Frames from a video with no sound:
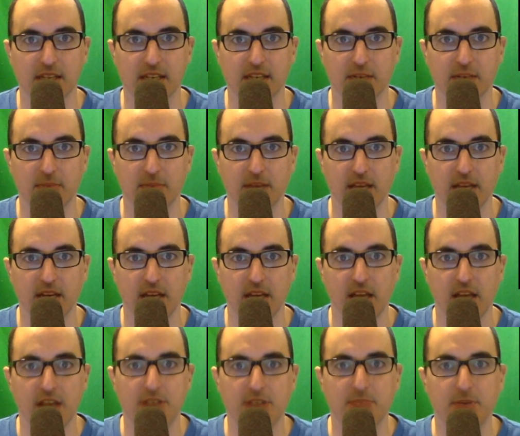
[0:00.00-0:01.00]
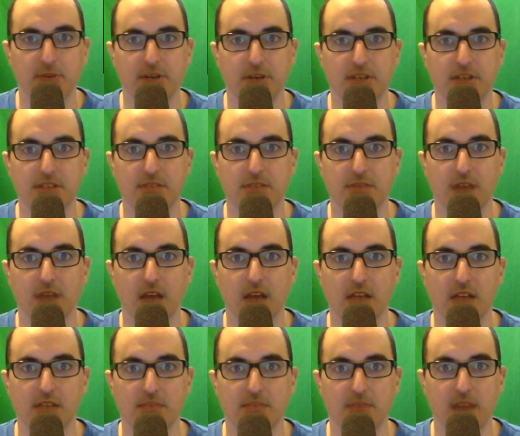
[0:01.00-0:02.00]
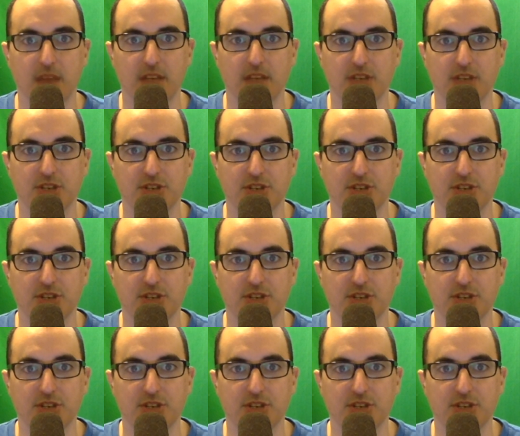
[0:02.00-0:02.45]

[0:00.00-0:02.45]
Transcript: little bit, to put to